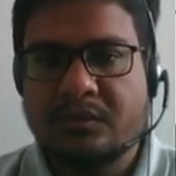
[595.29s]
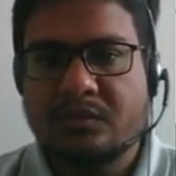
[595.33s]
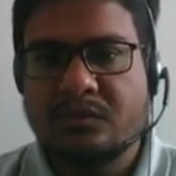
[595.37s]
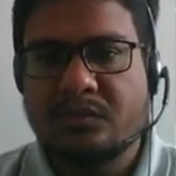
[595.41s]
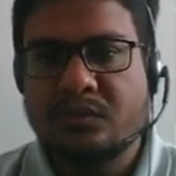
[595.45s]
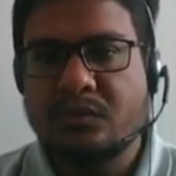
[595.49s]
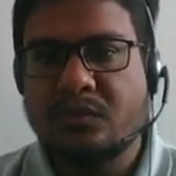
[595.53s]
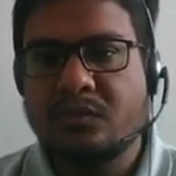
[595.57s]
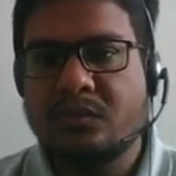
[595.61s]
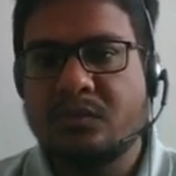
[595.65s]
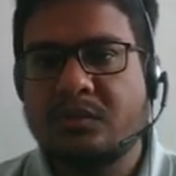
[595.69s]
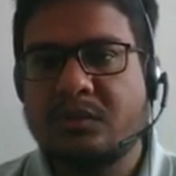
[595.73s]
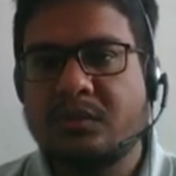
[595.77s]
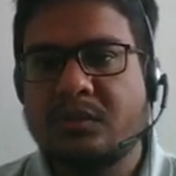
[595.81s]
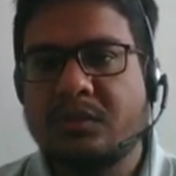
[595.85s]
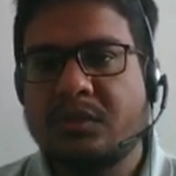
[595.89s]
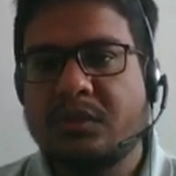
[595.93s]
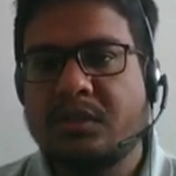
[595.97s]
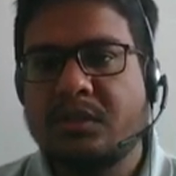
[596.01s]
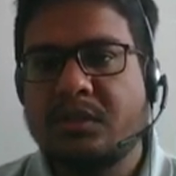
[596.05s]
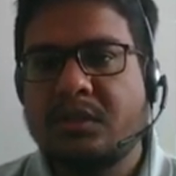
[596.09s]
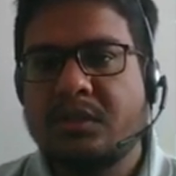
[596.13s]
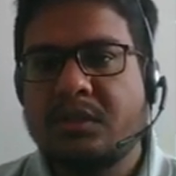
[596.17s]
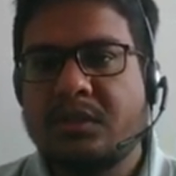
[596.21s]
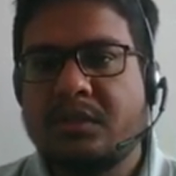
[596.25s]
So
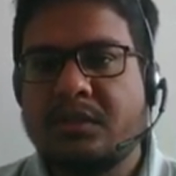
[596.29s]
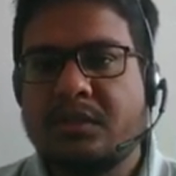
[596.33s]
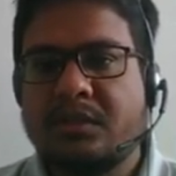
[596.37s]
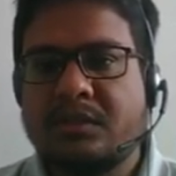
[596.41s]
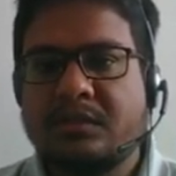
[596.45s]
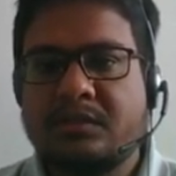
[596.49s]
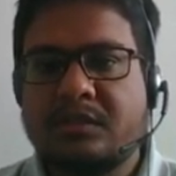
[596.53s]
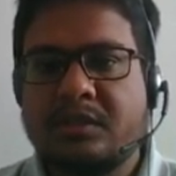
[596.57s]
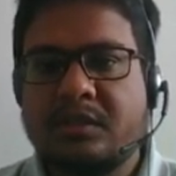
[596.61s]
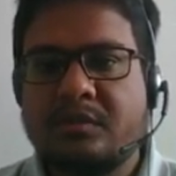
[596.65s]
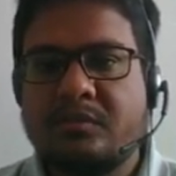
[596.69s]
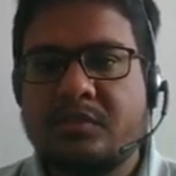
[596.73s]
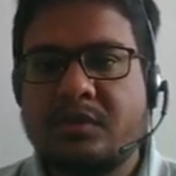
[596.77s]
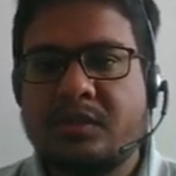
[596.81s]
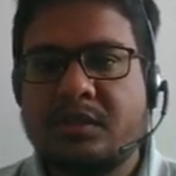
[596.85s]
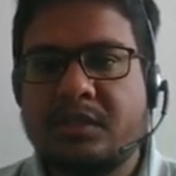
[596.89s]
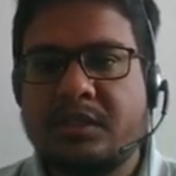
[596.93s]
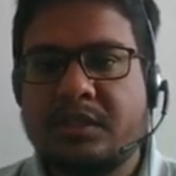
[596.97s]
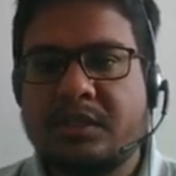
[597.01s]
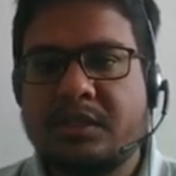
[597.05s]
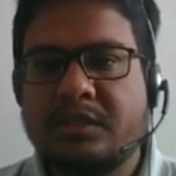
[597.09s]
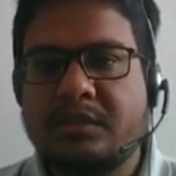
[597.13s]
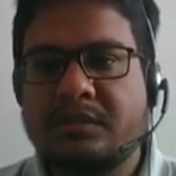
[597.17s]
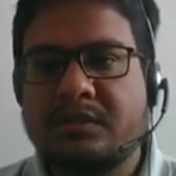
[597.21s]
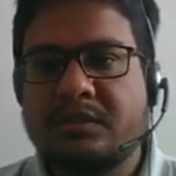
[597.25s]
this can be
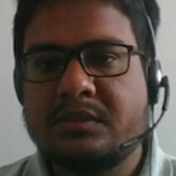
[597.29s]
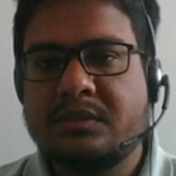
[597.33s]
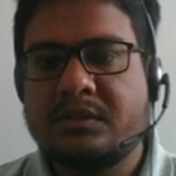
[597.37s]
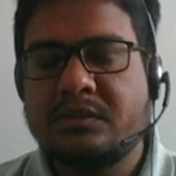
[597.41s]
written as,